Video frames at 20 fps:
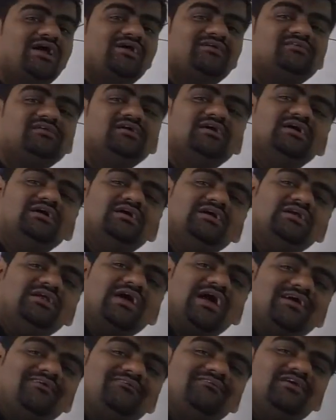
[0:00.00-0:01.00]
as
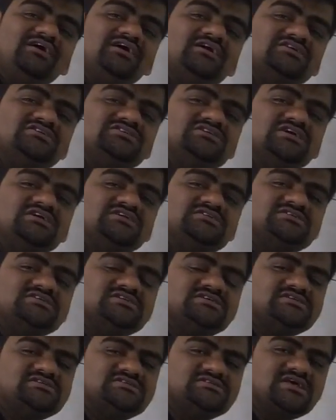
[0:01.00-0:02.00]
diverging
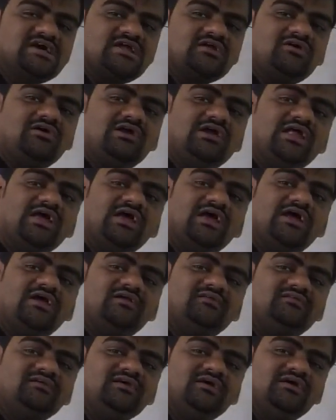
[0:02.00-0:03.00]
series. They are called
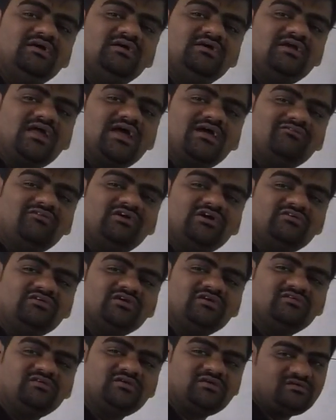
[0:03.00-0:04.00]
as
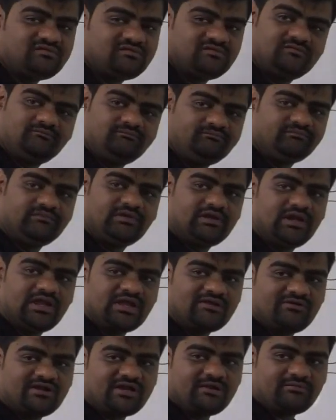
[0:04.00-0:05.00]
diverging series.
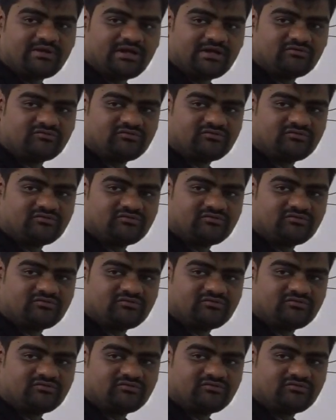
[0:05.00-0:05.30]
Clear what I am trying to